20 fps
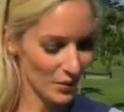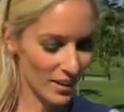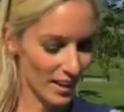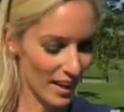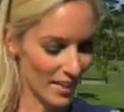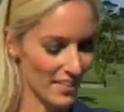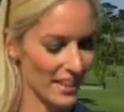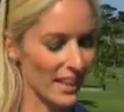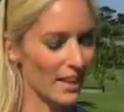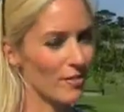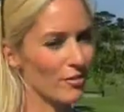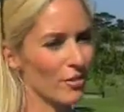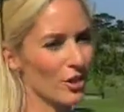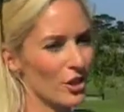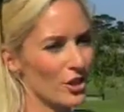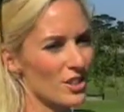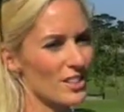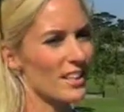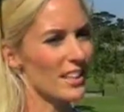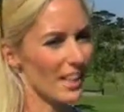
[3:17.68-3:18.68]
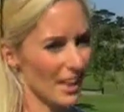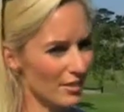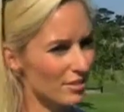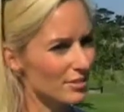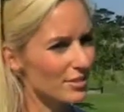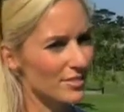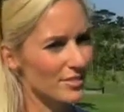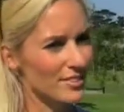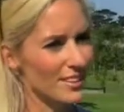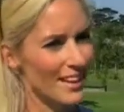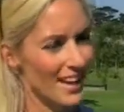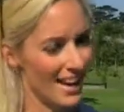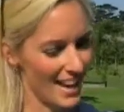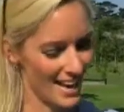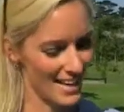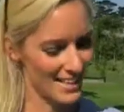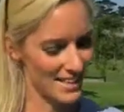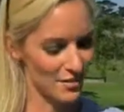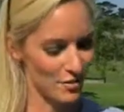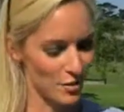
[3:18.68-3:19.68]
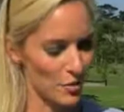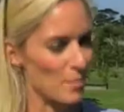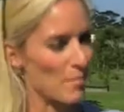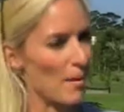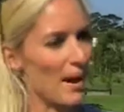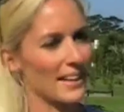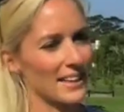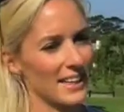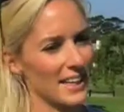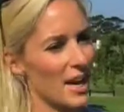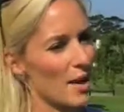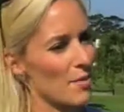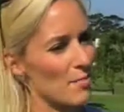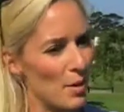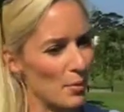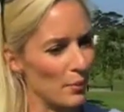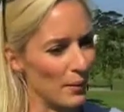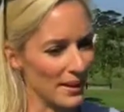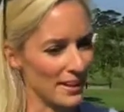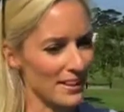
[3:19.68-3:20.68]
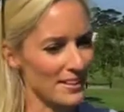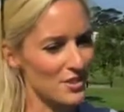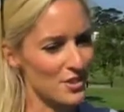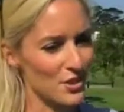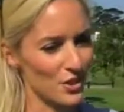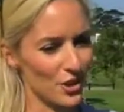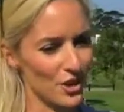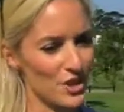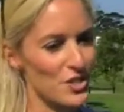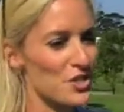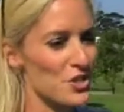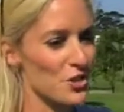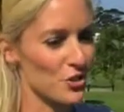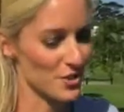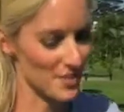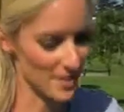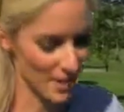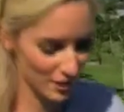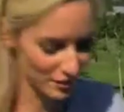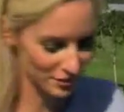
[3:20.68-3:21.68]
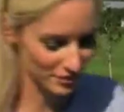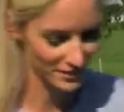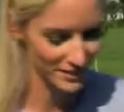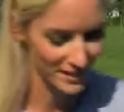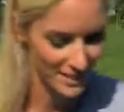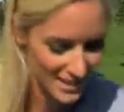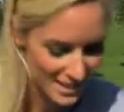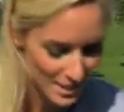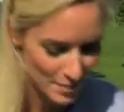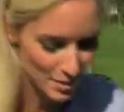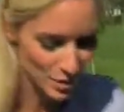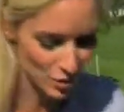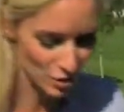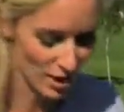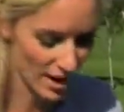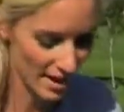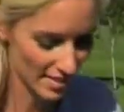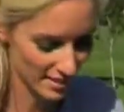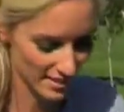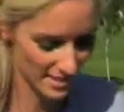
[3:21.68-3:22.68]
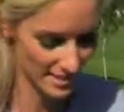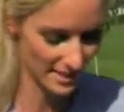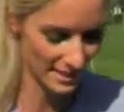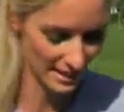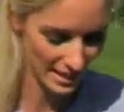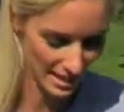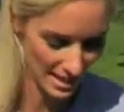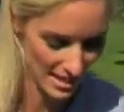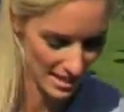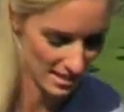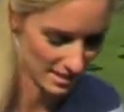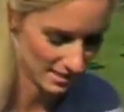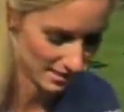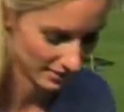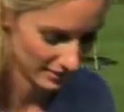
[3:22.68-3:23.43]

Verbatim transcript: Well, I think I've learned enough. And if you would not mind getting out of my way so you don't injure yourself, let me try this again.